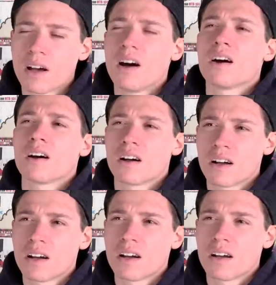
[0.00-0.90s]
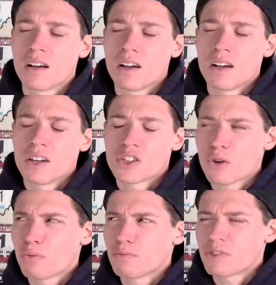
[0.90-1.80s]
Huh.
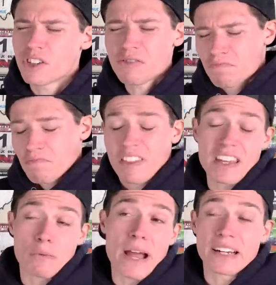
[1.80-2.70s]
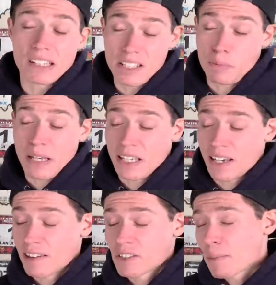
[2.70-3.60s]
So, just theoretically
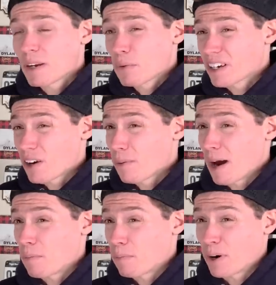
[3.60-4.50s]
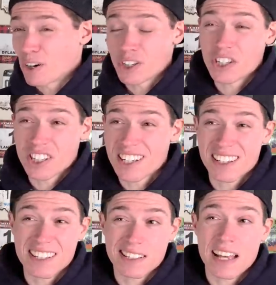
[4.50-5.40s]
speaking, if somebody were to go about purchasing
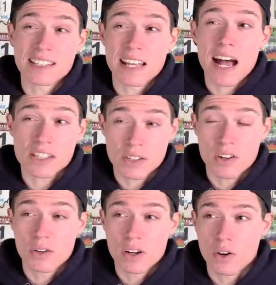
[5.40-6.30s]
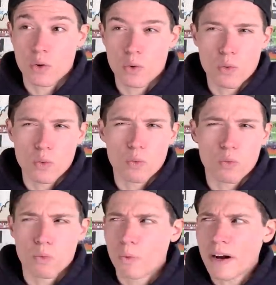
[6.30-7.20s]
this testosterone,
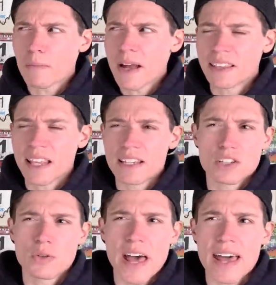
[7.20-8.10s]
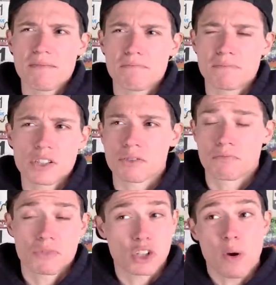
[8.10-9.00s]
where might they do that? Just
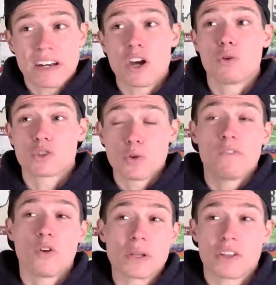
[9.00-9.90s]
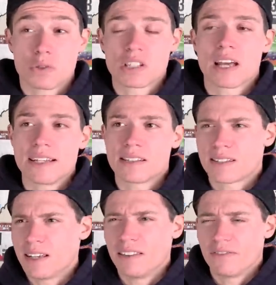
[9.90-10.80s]
so I know to avoid those sites
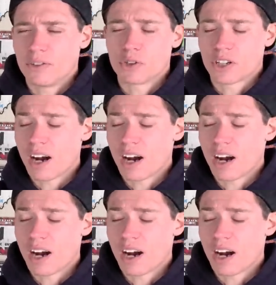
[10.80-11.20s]
in the future,